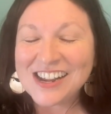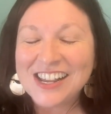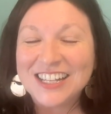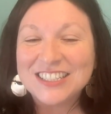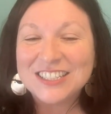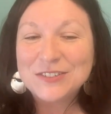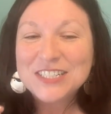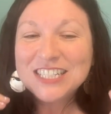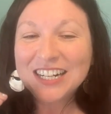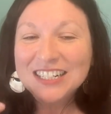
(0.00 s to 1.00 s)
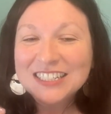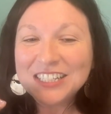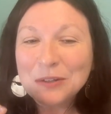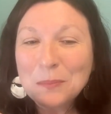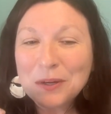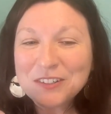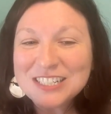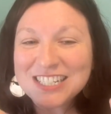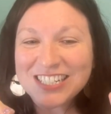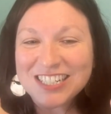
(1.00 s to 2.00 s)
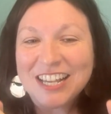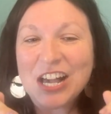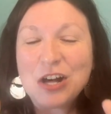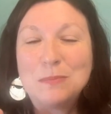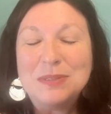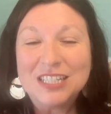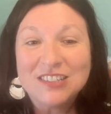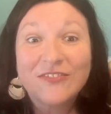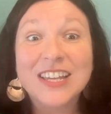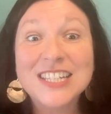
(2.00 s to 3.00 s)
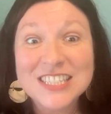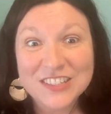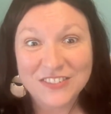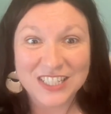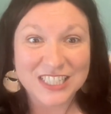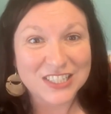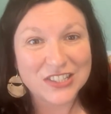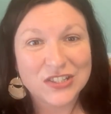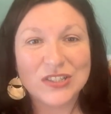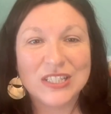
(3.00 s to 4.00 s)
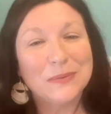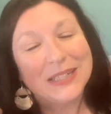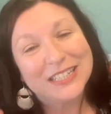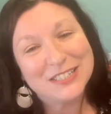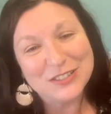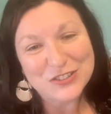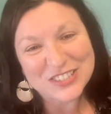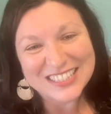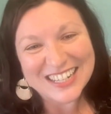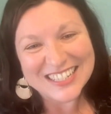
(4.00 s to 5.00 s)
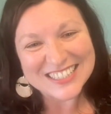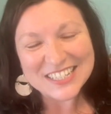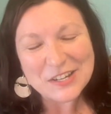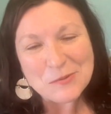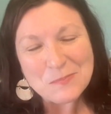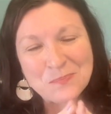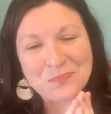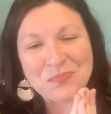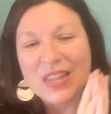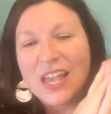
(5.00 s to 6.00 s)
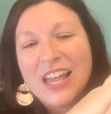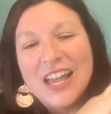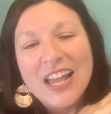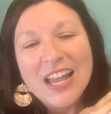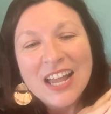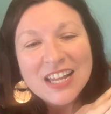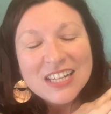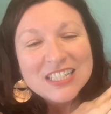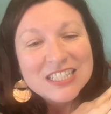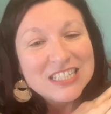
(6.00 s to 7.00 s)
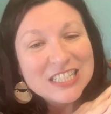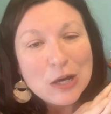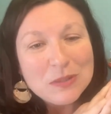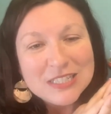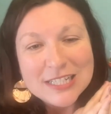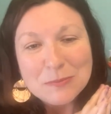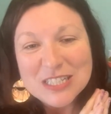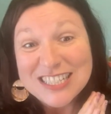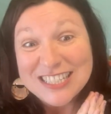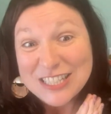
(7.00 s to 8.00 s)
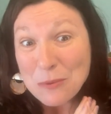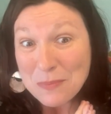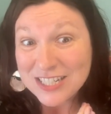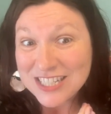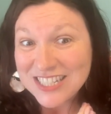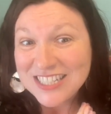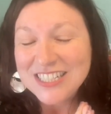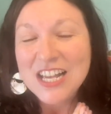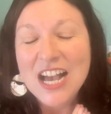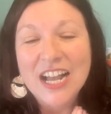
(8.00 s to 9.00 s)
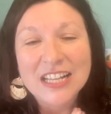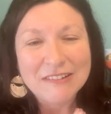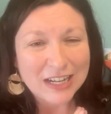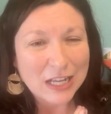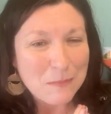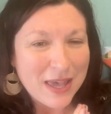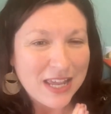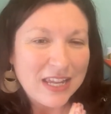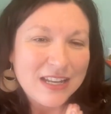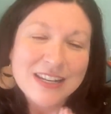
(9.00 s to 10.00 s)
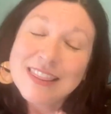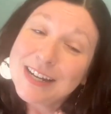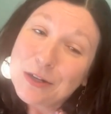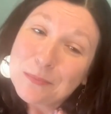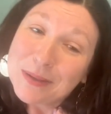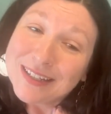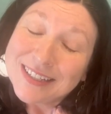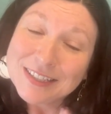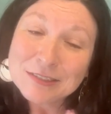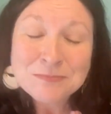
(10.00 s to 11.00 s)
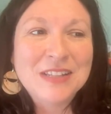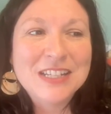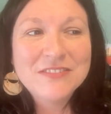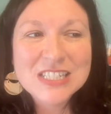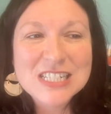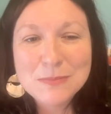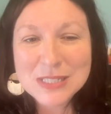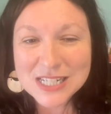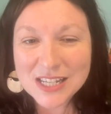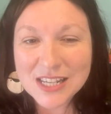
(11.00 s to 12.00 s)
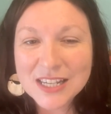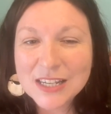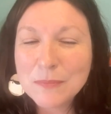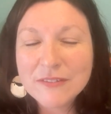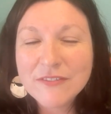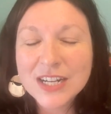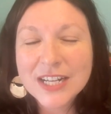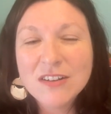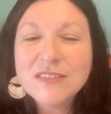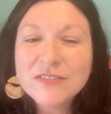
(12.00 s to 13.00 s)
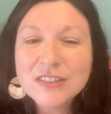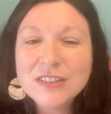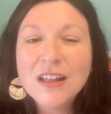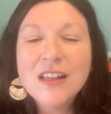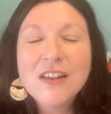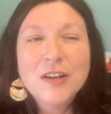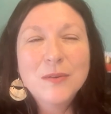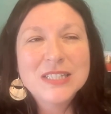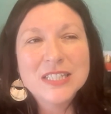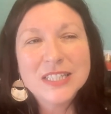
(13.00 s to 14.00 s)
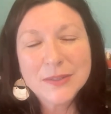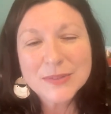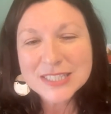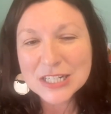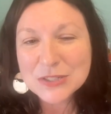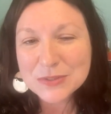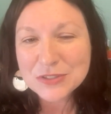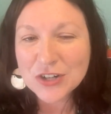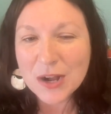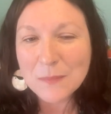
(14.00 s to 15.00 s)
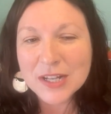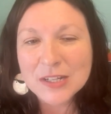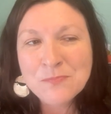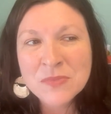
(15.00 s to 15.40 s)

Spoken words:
And so gently approaching helps us face the fear so that we can neutralize it. Just a couple tips, just as I mentioned, highly recommend therapy and even DBT can be very helpful with dealing with sexual trauma.